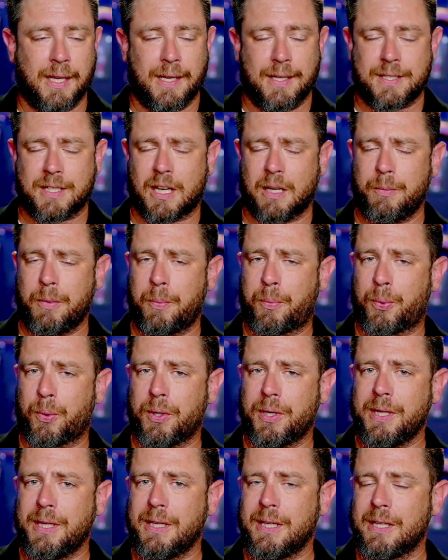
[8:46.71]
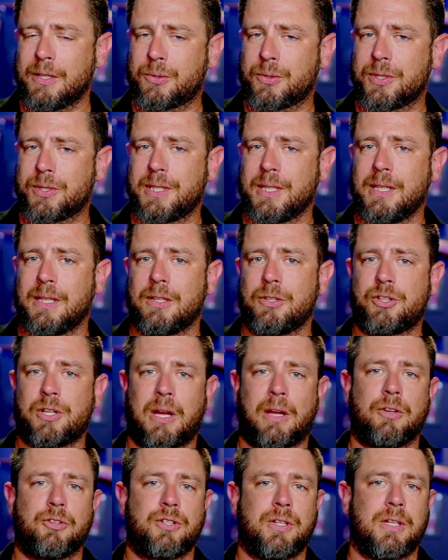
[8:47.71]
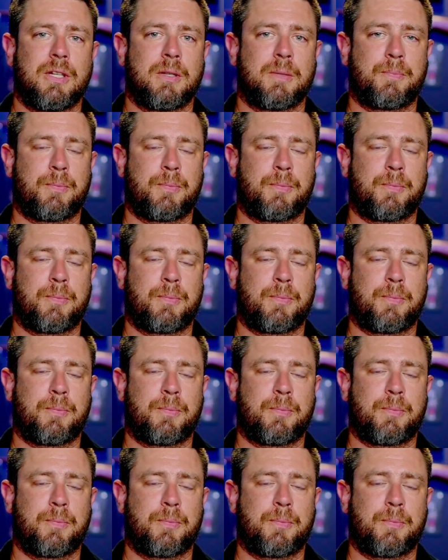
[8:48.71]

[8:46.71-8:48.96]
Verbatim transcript: It's going to be pretty interesting and challenging to